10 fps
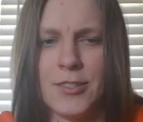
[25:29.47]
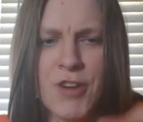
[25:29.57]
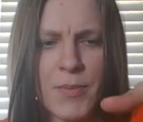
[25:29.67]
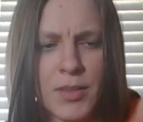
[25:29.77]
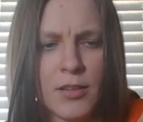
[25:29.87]

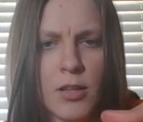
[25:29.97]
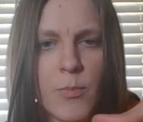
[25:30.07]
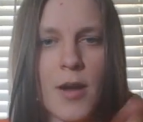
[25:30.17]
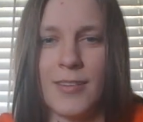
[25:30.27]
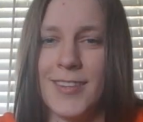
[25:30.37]
trapped in a little
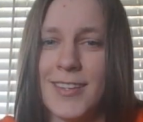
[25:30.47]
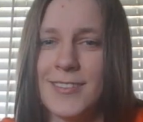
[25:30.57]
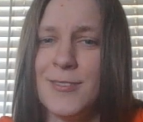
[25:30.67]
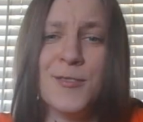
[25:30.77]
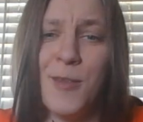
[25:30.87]
bottle. Like,
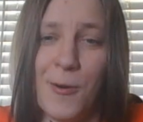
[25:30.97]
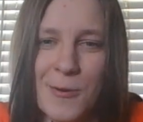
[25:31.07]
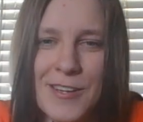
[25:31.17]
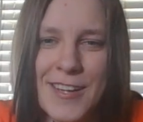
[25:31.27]
no.